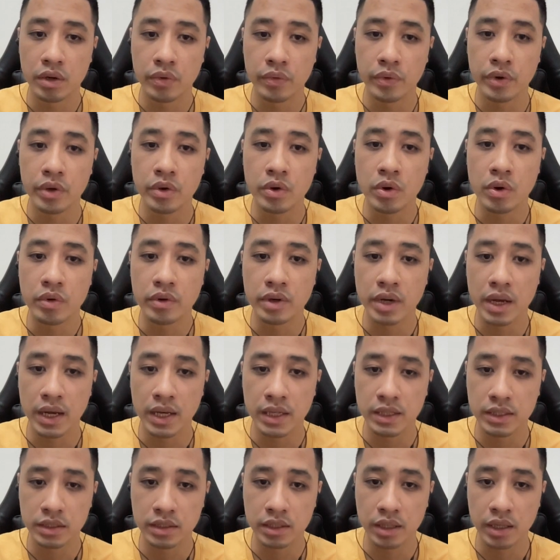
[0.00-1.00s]

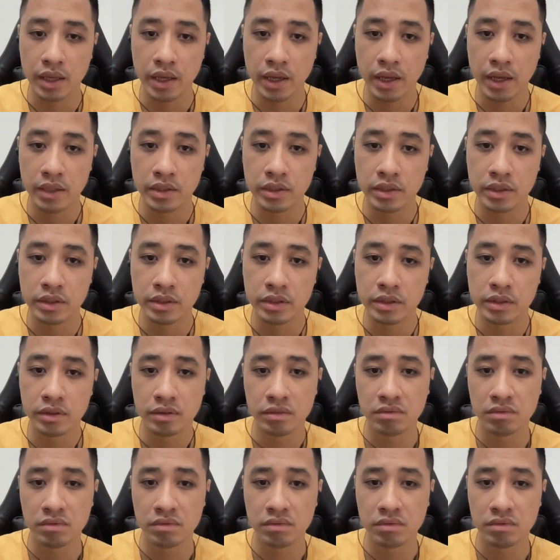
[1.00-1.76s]
recognized as the